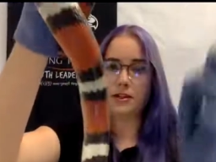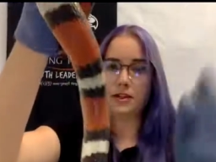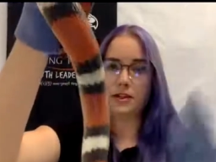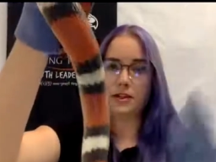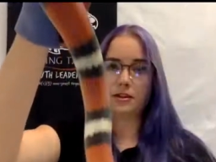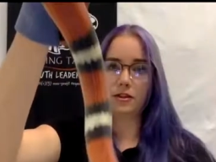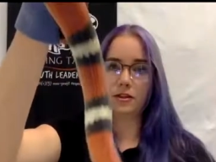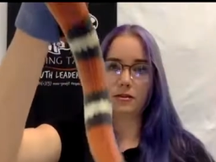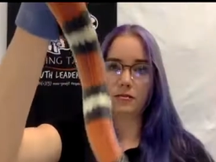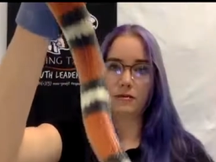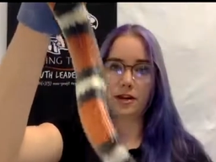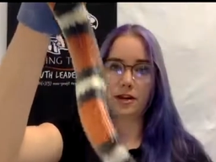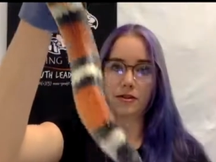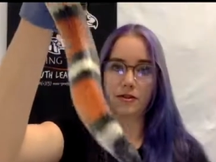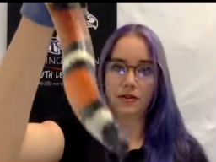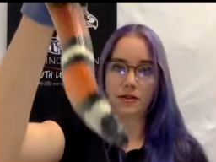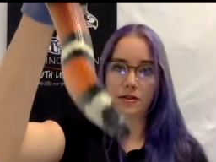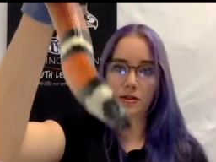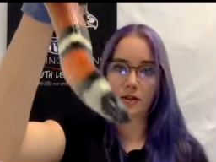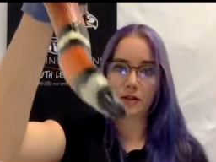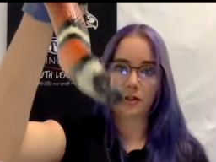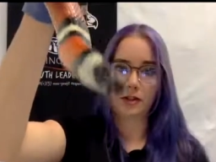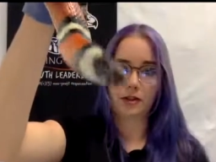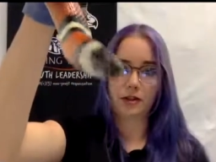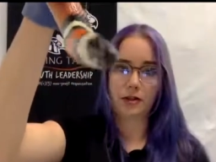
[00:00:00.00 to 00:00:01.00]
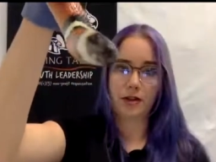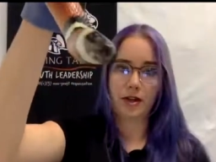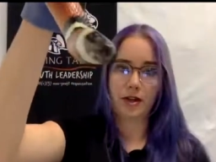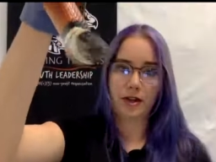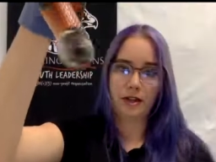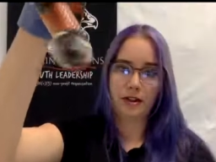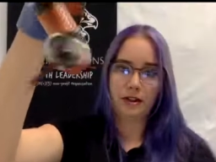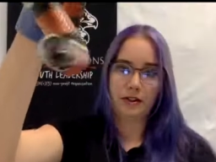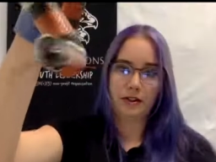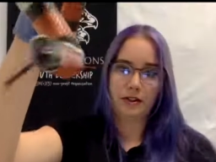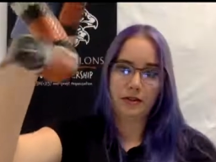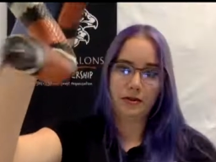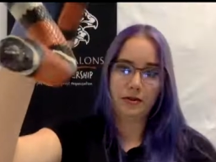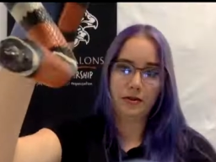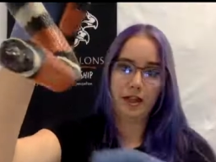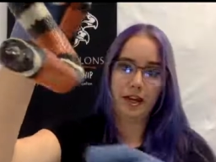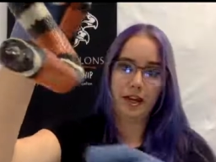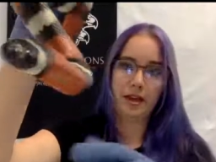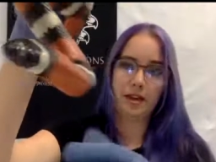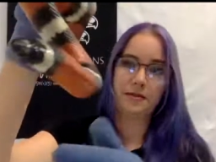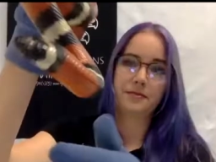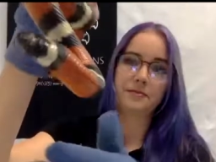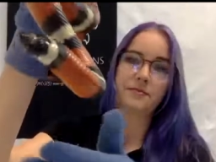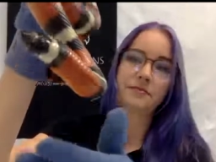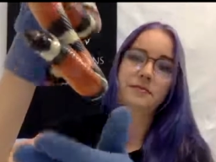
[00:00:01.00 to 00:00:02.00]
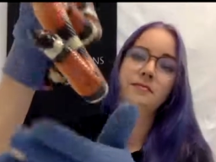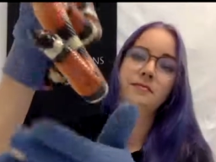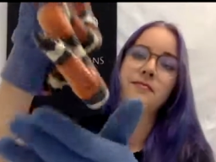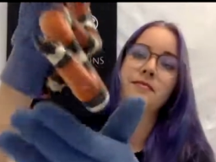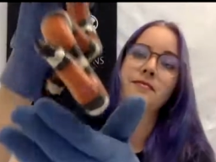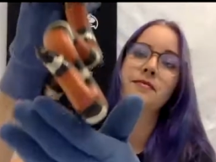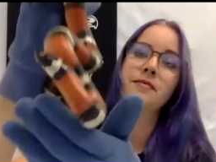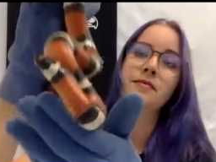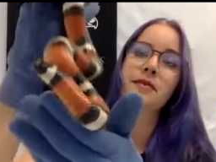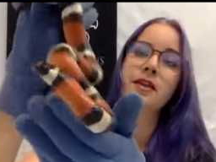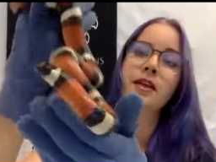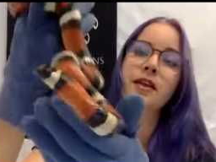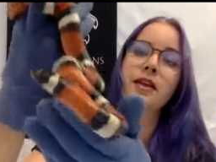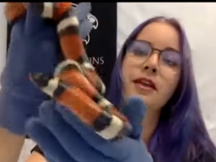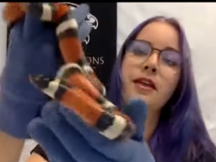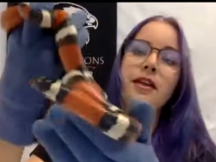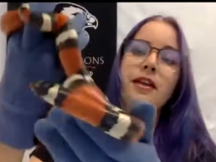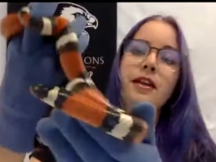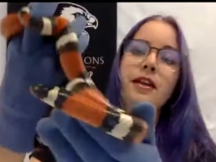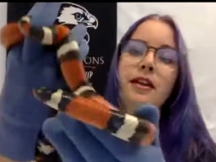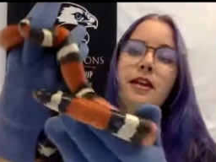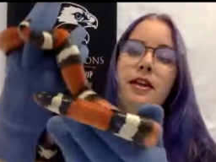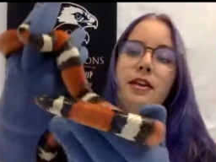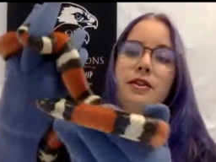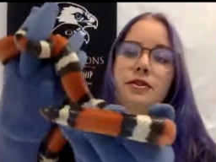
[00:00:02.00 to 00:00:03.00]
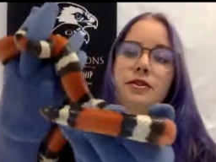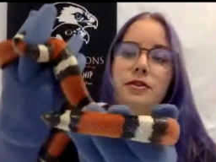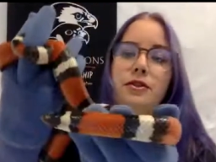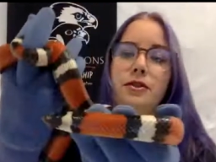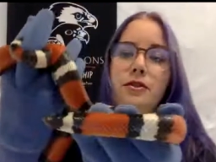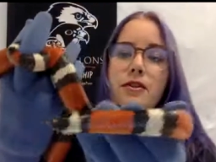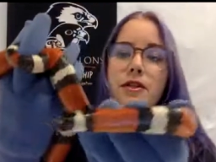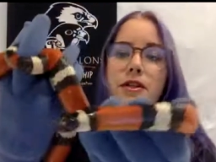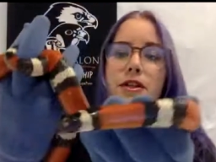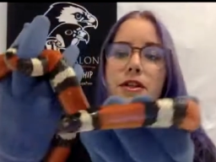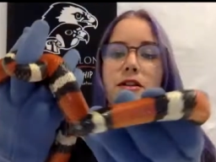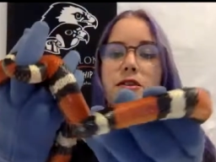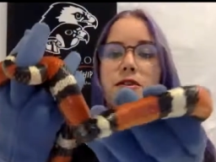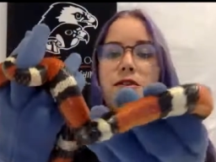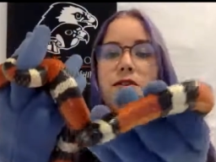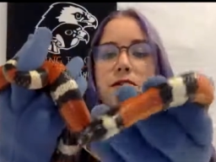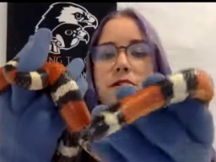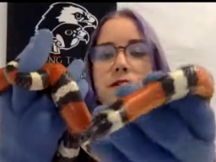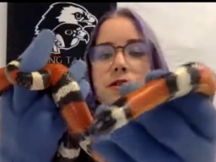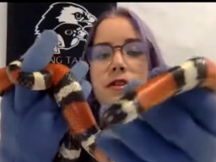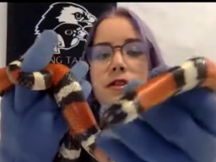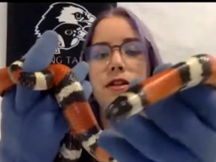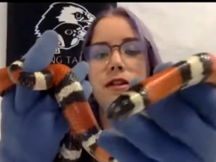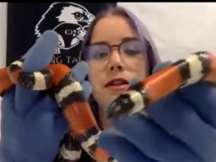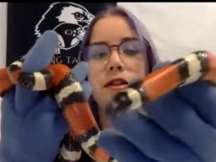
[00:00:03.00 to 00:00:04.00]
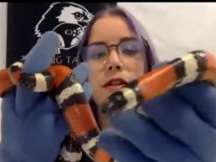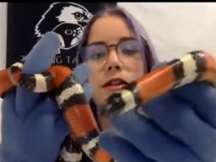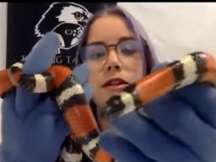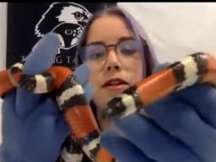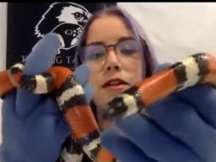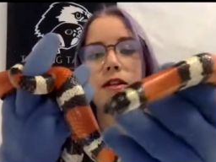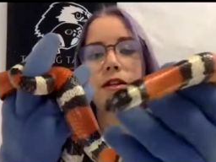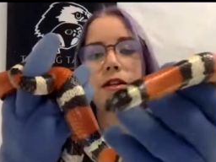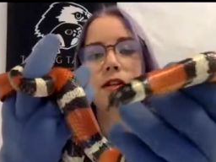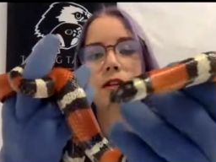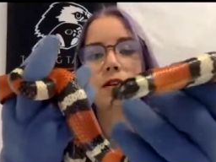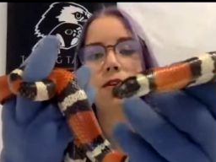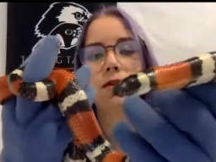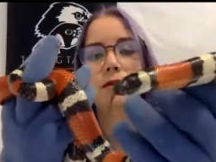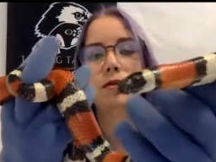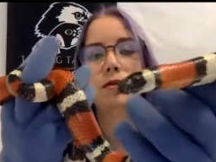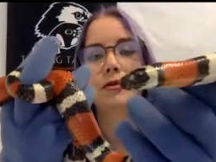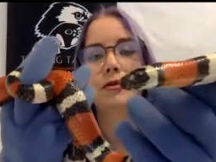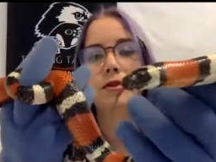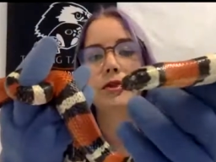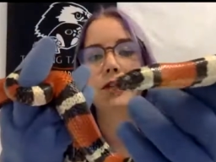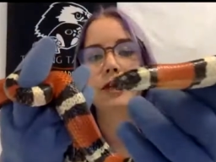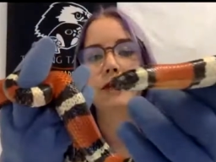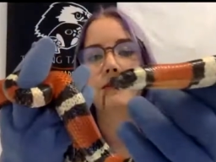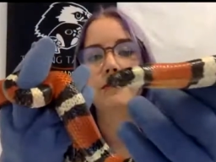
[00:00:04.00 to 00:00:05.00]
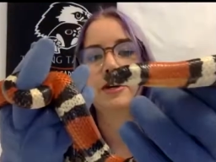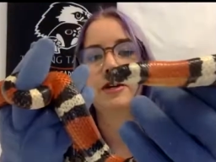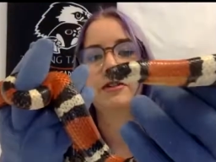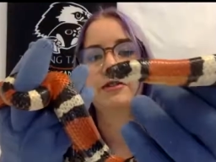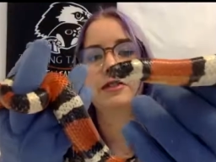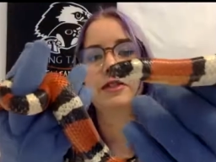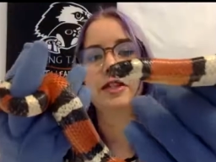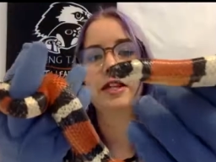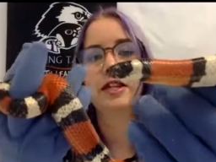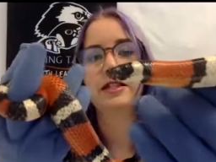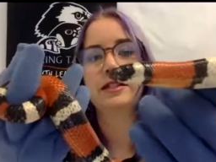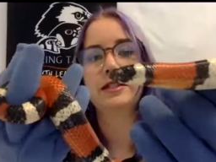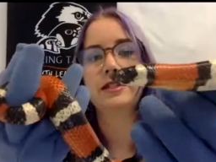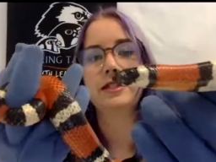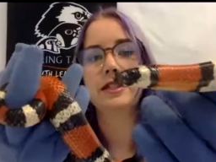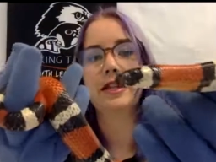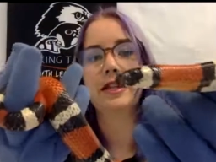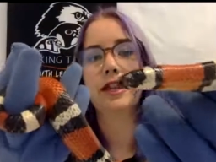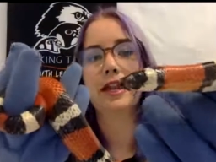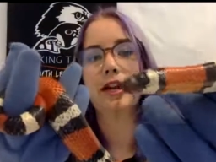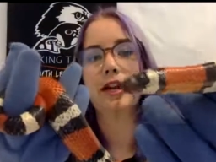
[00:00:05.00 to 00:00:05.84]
fit it in their mouth, they're going to try and do that. And so another cool thing about snakes is they